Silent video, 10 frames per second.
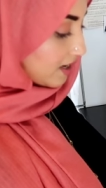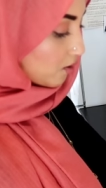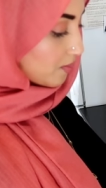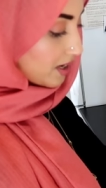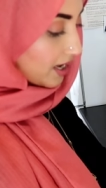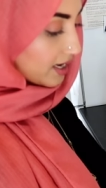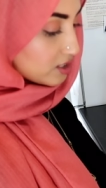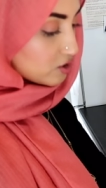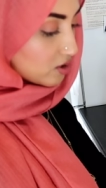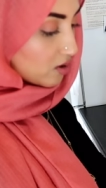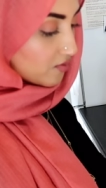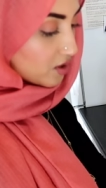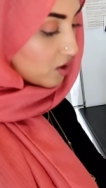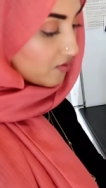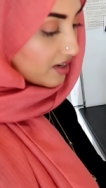a little bit extra of
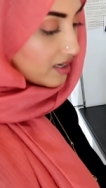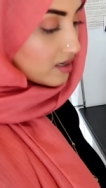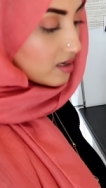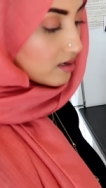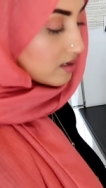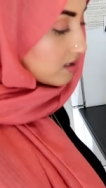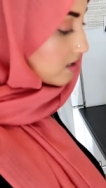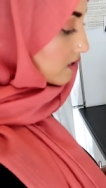the coriander